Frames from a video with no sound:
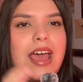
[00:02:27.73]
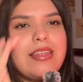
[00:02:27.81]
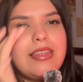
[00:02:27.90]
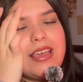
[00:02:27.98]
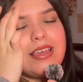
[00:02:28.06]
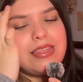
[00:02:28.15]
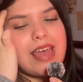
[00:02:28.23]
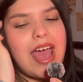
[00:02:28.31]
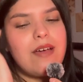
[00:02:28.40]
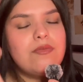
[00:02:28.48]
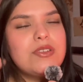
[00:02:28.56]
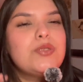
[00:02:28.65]
I think
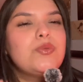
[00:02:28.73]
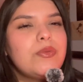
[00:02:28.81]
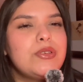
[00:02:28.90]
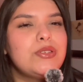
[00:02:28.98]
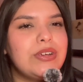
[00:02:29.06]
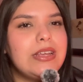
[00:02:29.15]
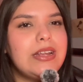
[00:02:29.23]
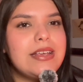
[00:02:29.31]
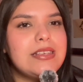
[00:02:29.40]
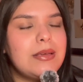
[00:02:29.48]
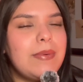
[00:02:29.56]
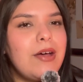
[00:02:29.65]
that was what was really
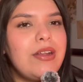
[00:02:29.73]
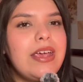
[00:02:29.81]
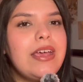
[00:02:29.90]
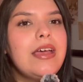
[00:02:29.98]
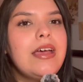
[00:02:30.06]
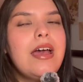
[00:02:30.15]
nice about it.